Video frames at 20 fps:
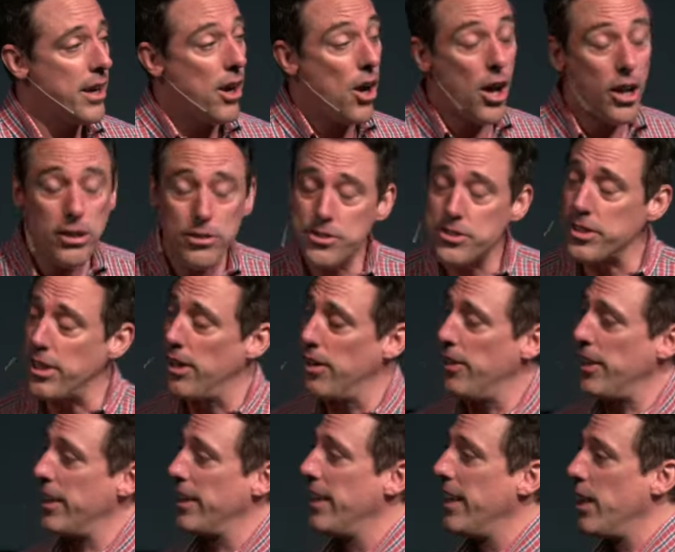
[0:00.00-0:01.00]
Also
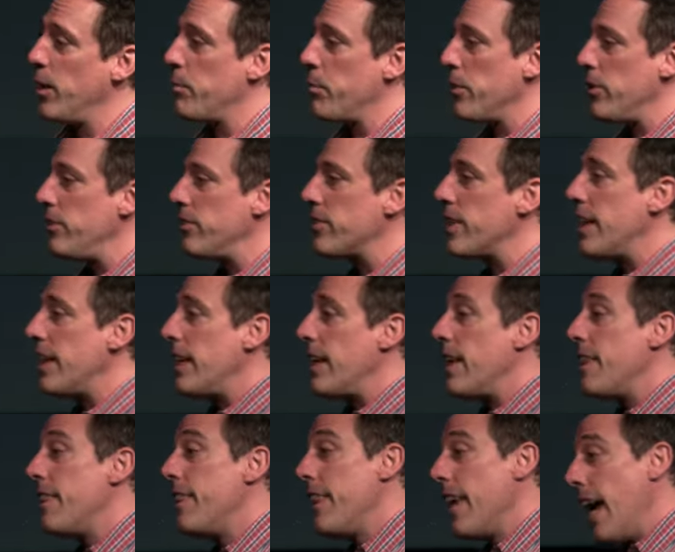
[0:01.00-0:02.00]
in Naples,
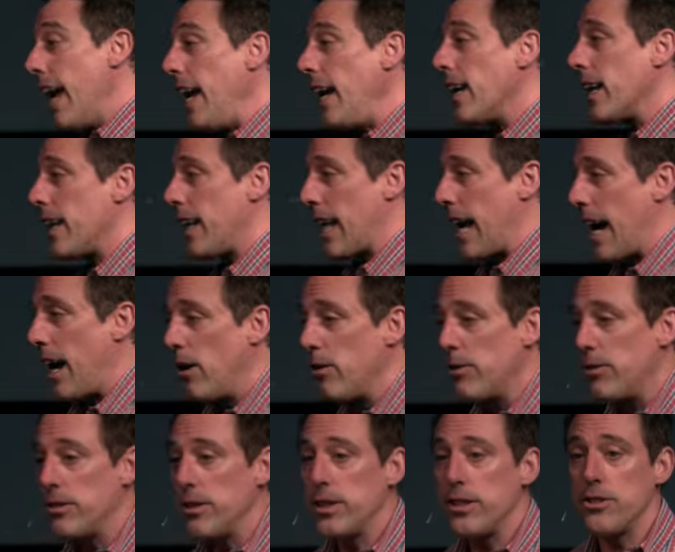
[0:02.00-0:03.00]
they allow